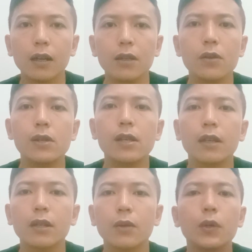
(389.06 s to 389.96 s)

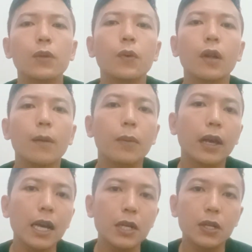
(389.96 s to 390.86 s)
using the Woodwall
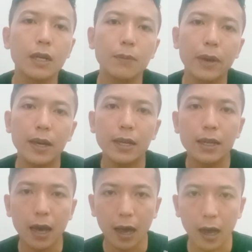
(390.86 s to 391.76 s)
application
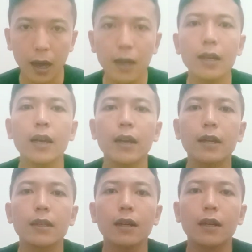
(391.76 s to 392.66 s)
media
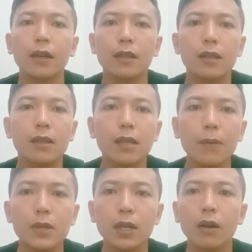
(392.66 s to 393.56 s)
in the
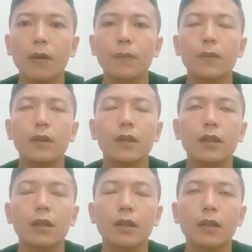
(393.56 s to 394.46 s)
subject of
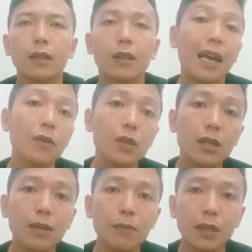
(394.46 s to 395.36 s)
the
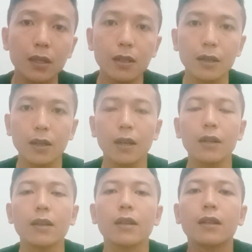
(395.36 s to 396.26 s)
announcement, yeah,
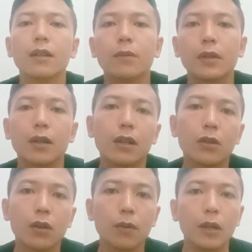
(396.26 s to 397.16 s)
the material
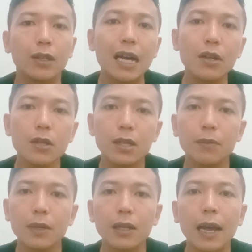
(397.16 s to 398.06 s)
talk about
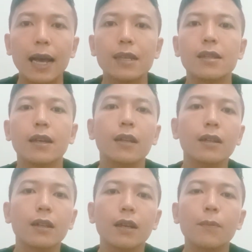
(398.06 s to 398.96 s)
announcement has
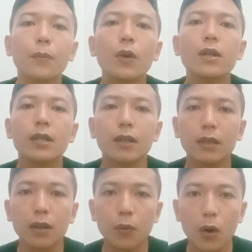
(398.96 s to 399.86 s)
an
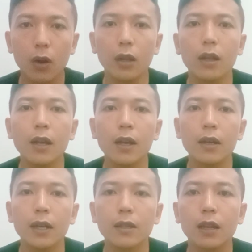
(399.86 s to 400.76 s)
important role
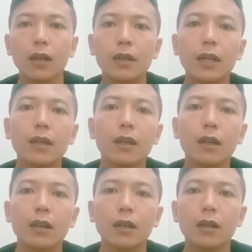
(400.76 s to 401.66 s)
in the learning
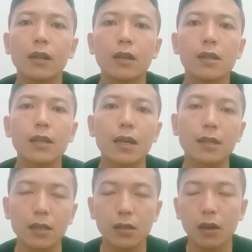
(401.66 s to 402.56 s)

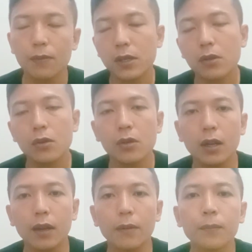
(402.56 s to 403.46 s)
success of
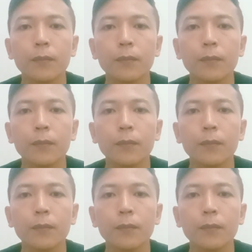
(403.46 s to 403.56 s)
student.